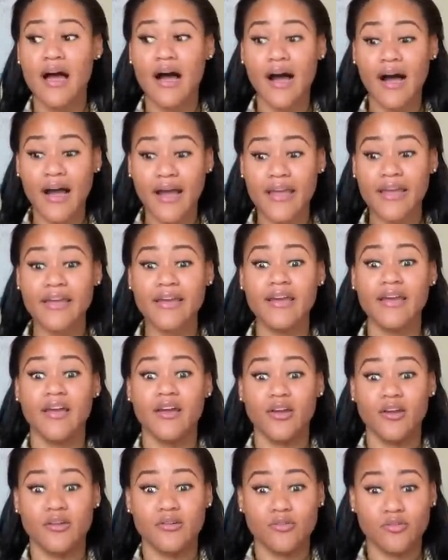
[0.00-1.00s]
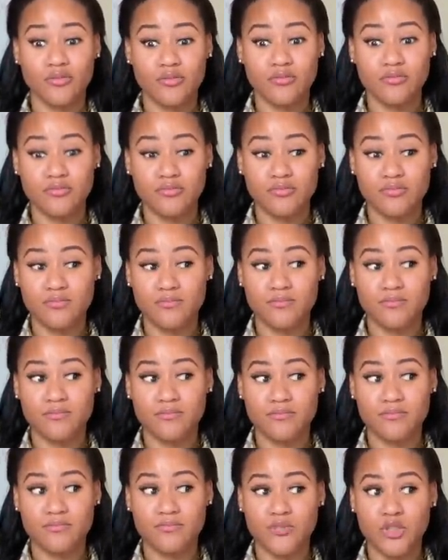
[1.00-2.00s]
I
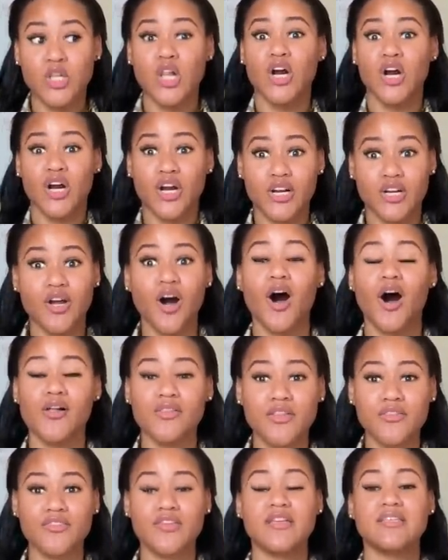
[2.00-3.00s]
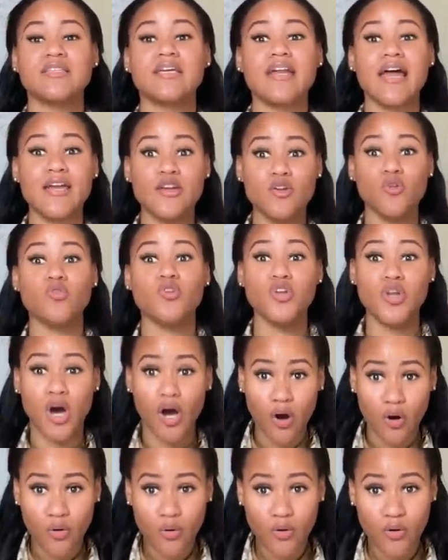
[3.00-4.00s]
learned all the things that I knew
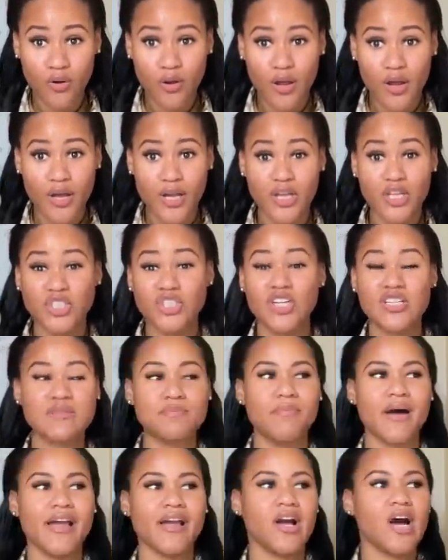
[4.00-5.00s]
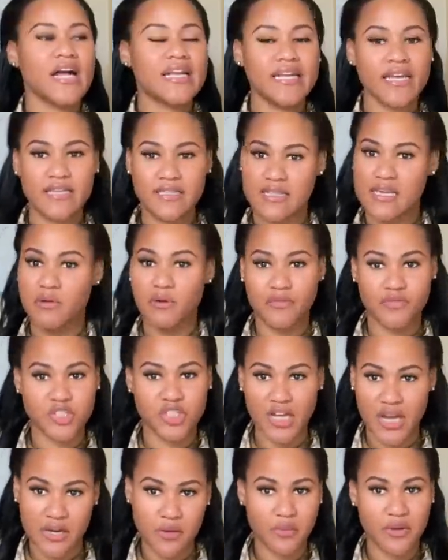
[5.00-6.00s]
now just by connecting with
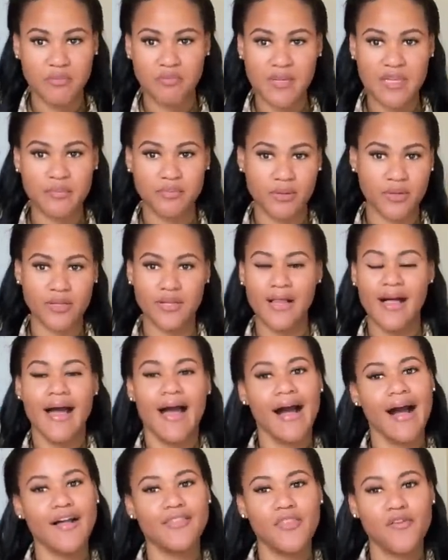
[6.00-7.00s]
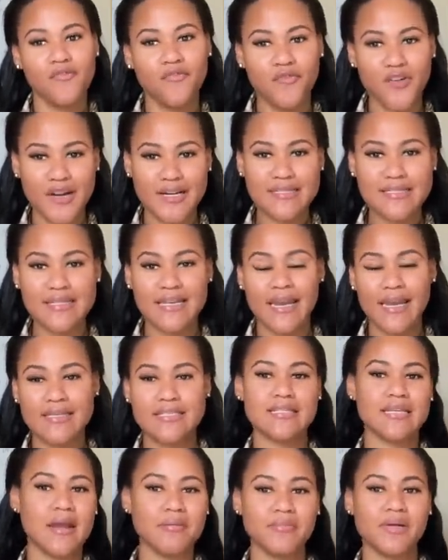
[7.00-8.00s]
genuine people. And the first
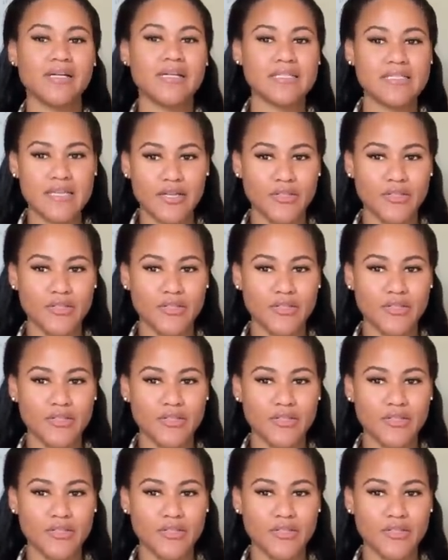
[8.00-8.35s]
lesson I'm gonna